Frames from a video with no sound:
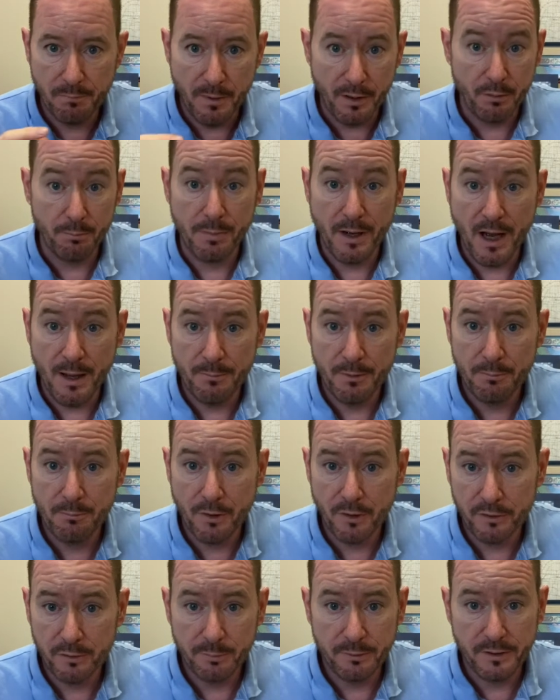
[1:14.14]
Mitt Obama
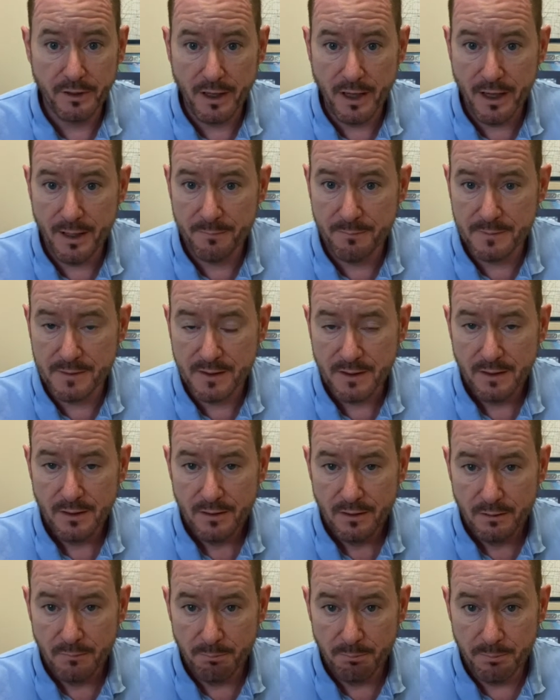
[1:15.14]
multiple times,
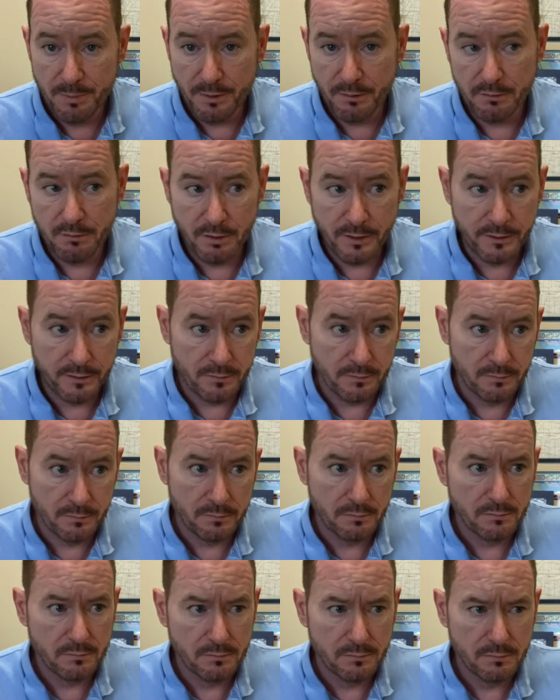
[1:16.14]
Bill
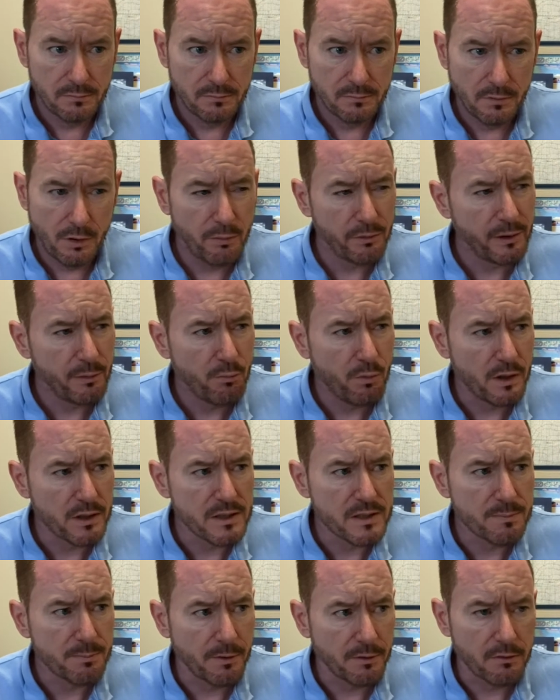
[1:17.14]
Clinton, only
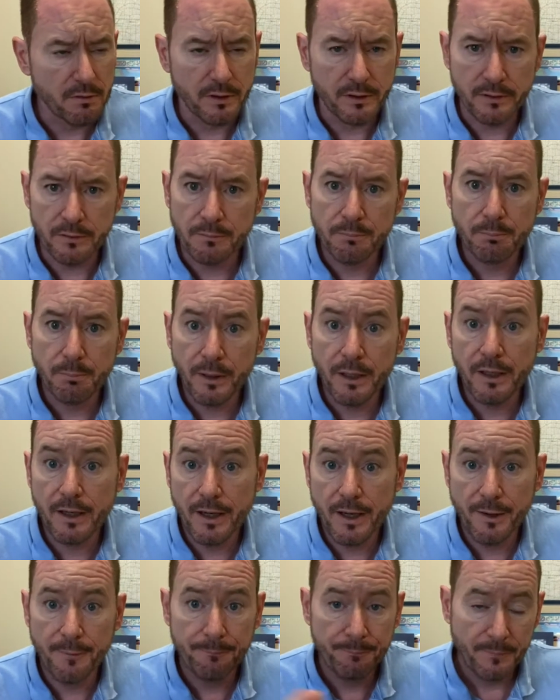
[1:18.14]
once Bill Clinton. But
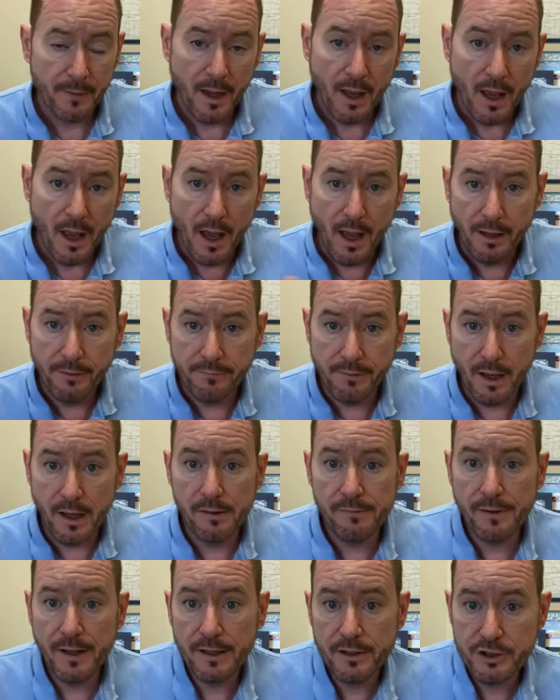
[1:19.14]
anyhow, I've,
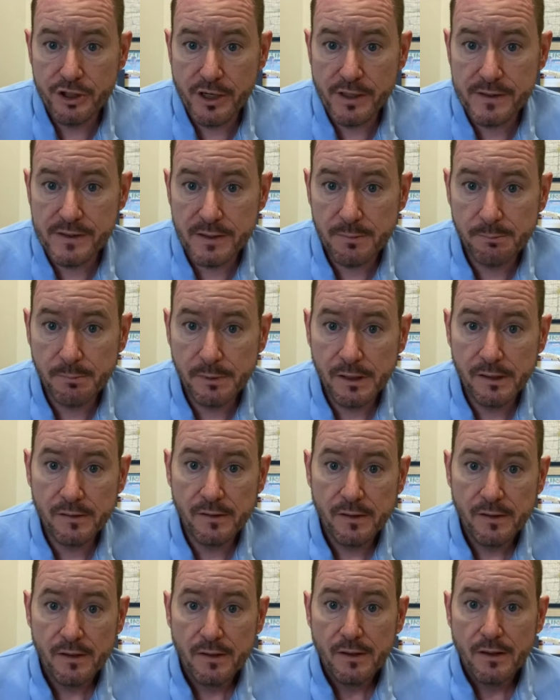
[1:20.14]
I've had a chance to meet
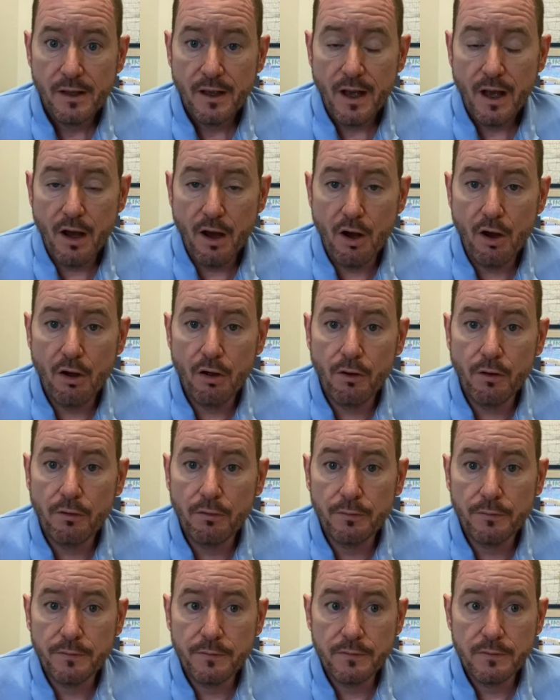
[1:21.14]

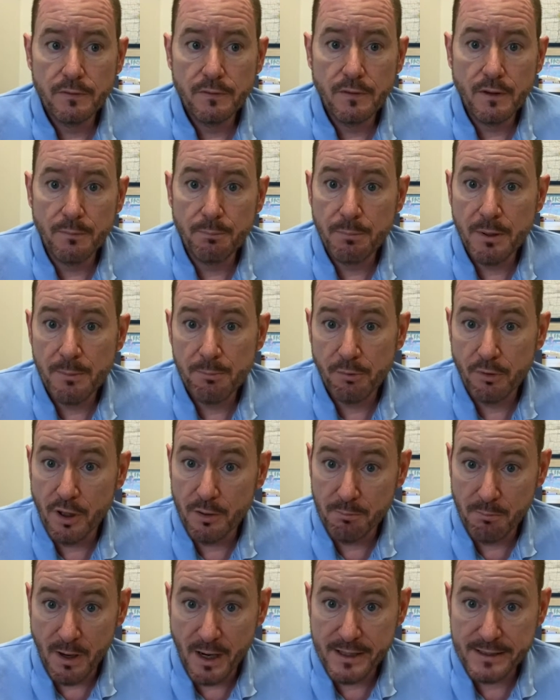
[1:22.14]
all the people on
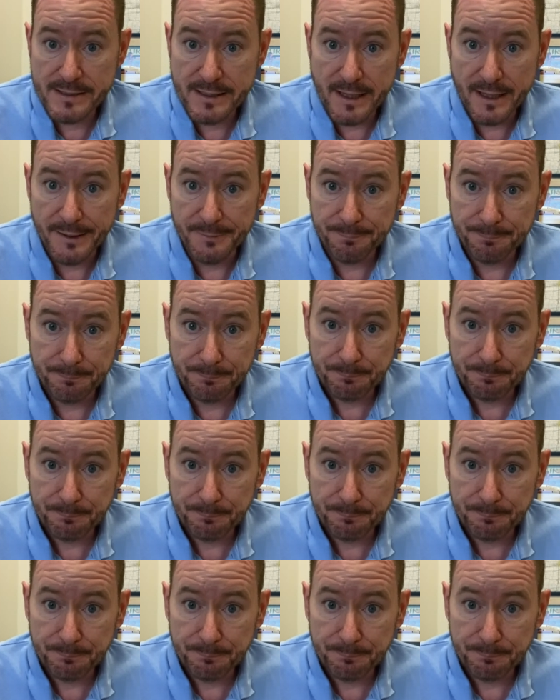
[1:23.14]
my side.